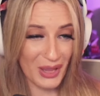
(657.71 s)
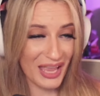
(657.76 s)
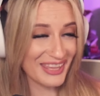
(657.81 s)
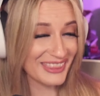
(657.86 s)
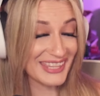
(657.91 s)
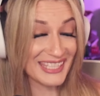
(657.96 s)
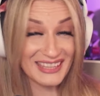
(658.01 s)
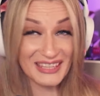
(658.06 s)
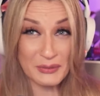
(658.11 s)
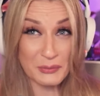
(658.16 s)

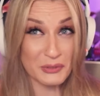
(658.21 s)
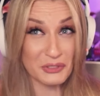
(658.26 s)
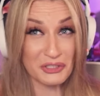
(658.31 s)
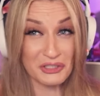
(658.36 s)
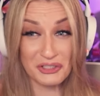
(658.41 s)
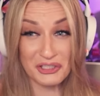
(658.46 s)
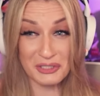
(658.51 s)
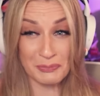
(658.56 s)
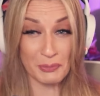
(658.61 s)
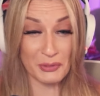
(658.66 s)
I think that we
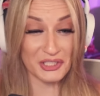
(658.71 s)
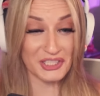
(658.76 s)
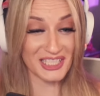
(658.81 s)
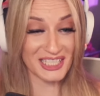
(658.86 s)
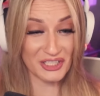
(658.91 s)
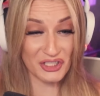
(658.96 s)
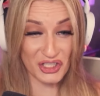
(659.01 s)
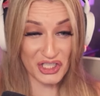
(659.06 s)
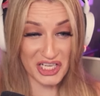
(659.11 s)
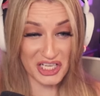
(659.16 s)
should just put
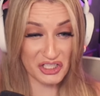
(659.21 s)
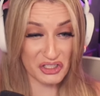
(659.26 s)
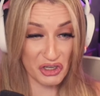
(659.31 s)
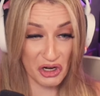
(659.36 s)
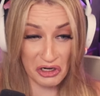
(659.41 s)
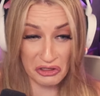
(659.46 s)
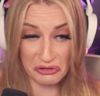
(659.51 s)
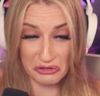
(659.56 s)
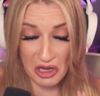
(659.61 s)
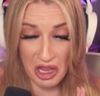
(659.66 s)
Senshi in
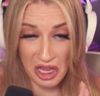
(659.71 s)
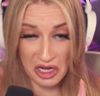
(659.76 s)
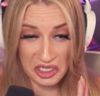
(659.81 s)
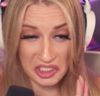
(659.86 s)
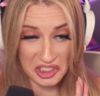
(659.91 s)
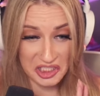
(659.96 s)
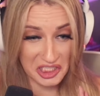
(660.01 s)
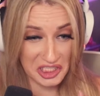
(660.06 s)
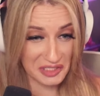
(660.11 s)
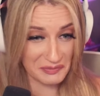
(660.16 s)
charge,
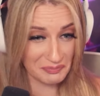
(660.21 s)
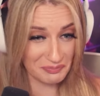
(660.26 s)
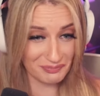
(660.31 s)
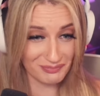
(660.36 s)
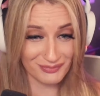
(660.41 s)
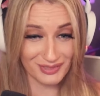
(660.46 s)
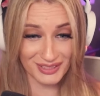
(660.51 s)
honestly.